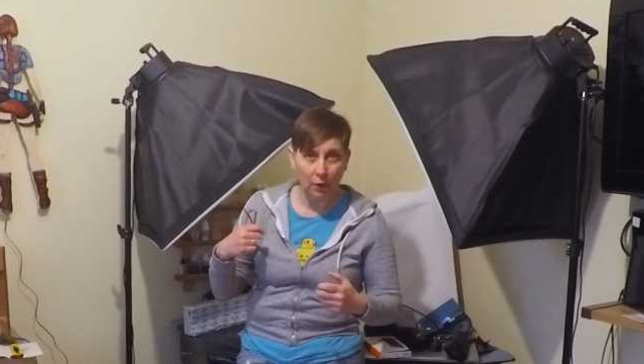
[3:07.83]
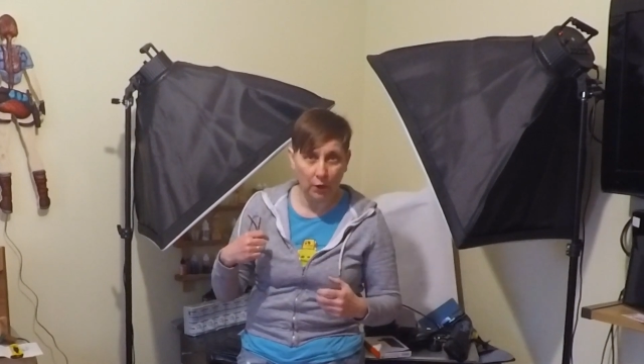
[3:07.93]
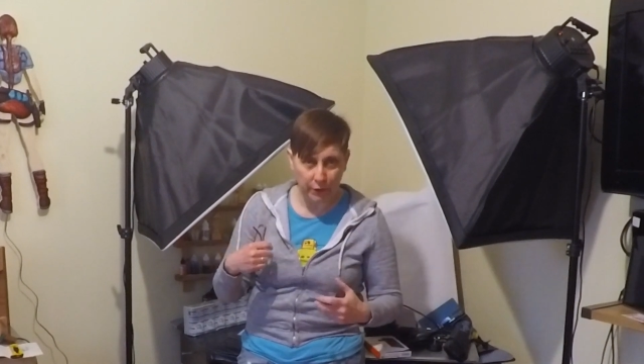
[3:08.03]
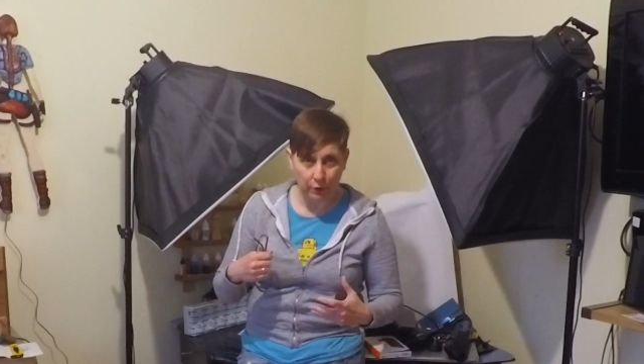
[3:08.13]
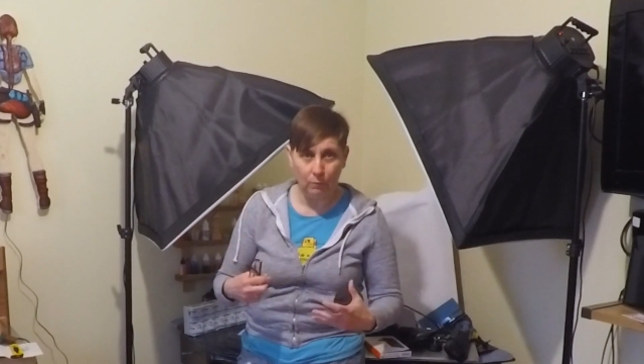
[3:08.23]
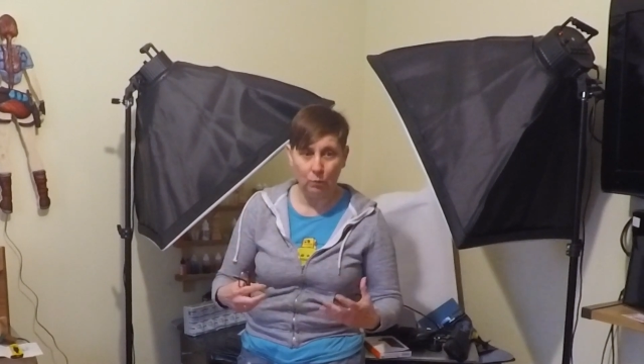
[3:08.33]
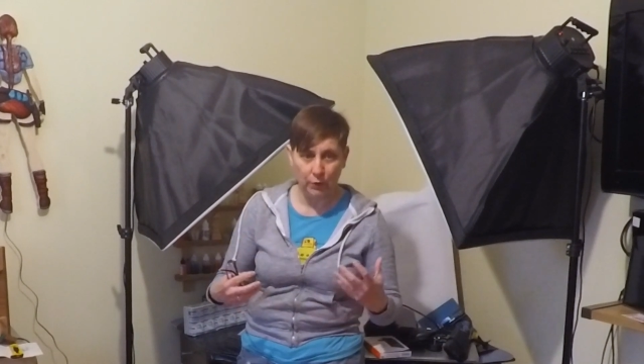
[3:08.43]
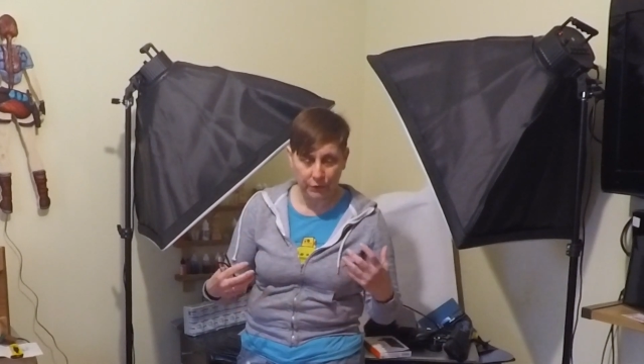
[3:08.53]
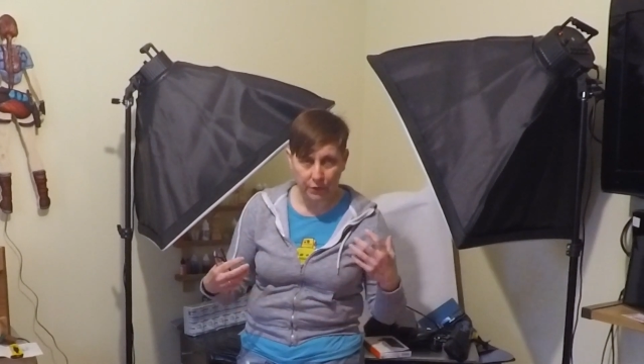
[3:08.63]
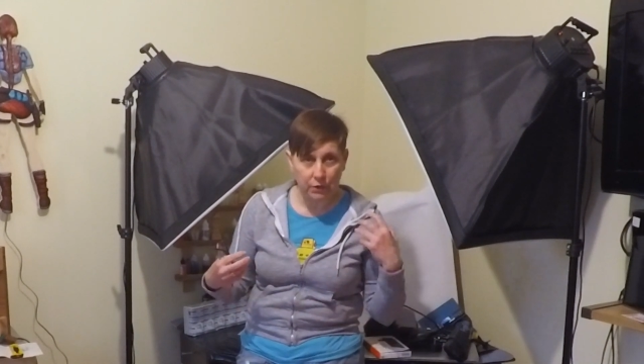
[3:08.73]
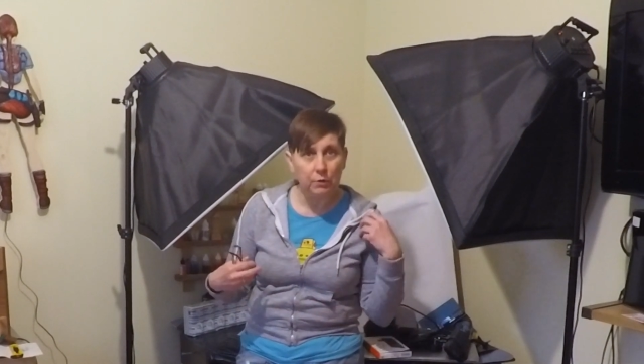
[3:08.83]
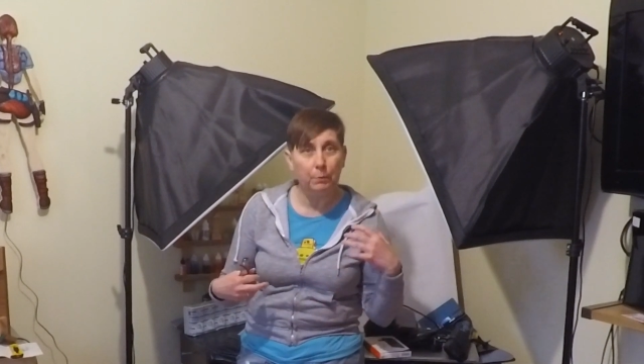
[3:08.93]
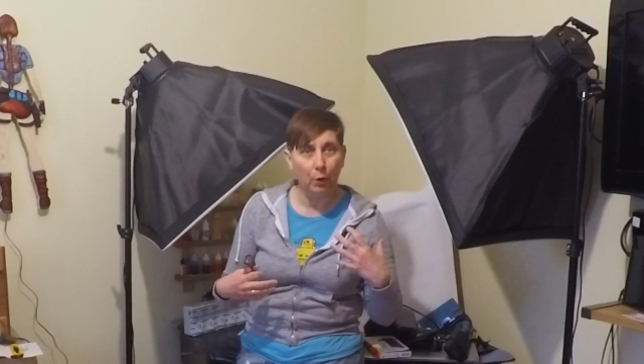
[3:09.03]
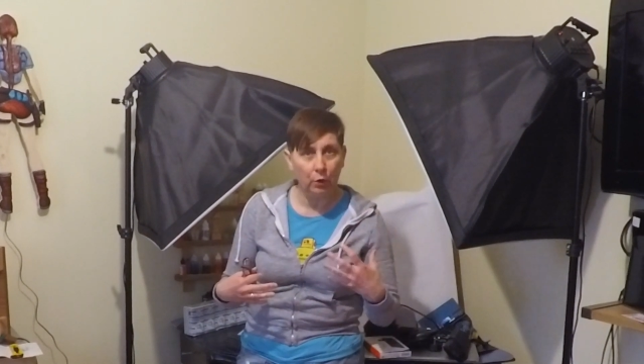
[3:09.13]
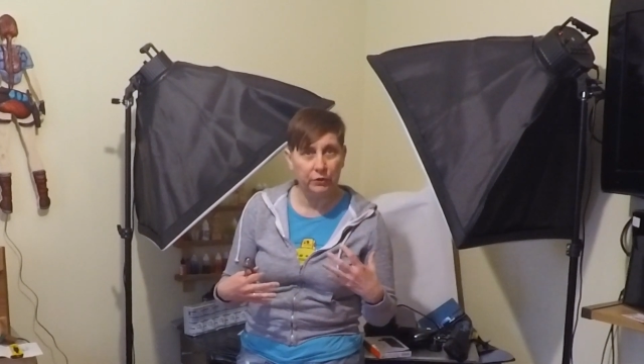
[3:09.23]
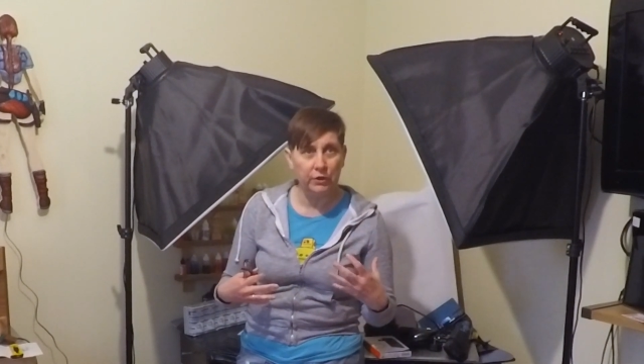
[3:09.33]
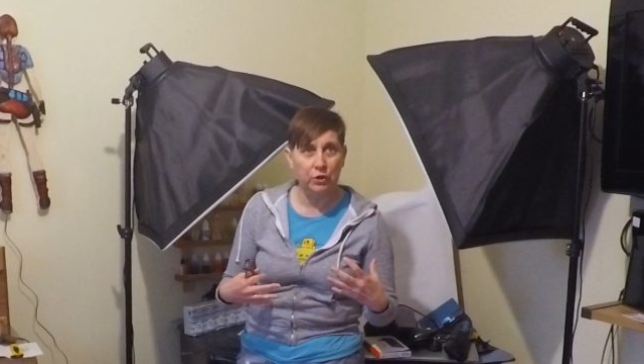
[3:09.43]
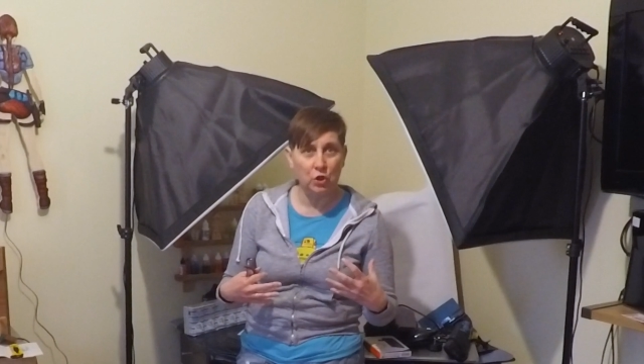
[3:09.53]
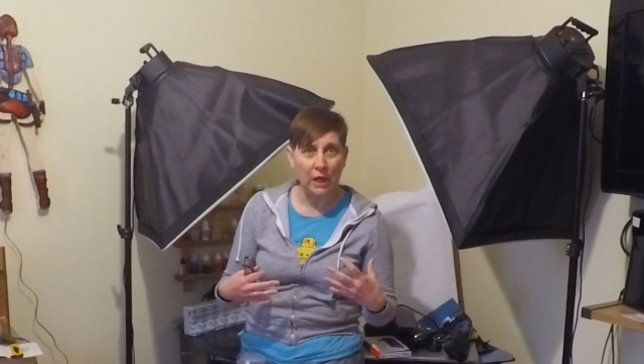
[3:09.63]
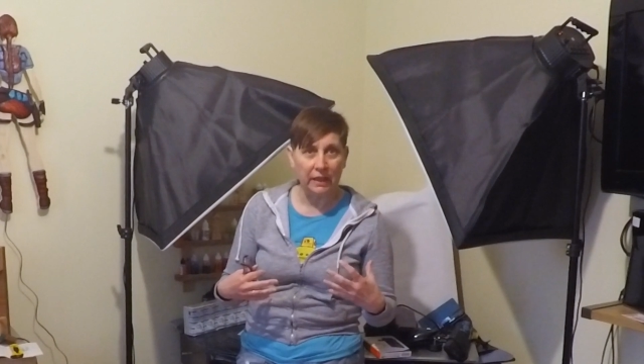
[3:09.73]
iron-on ones to put onto the
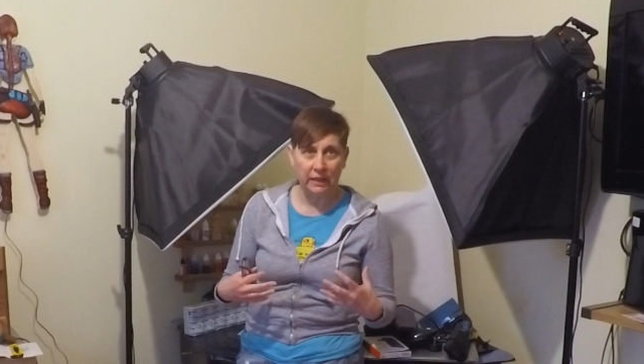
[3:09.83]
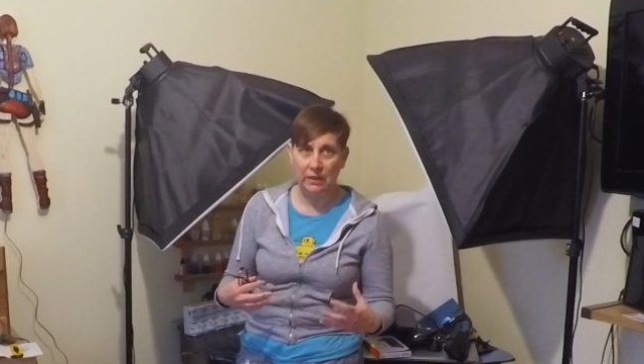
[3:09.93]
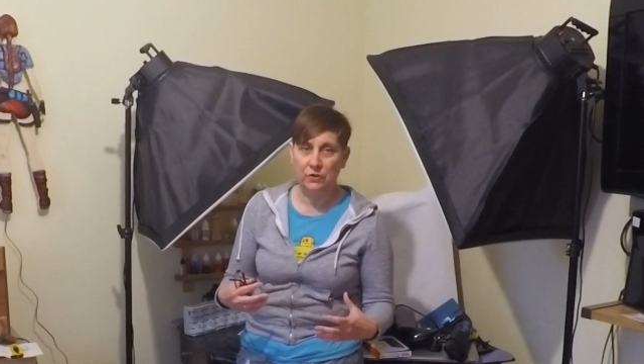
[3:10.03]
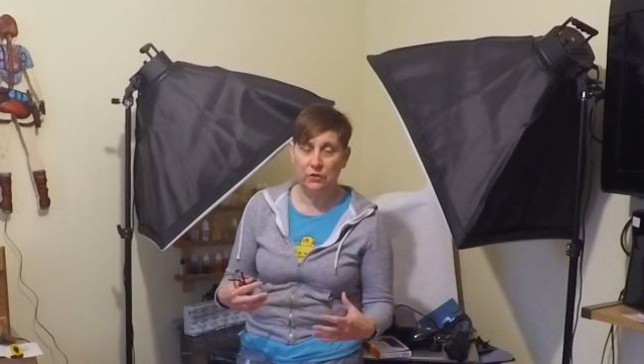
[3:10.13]
jacket.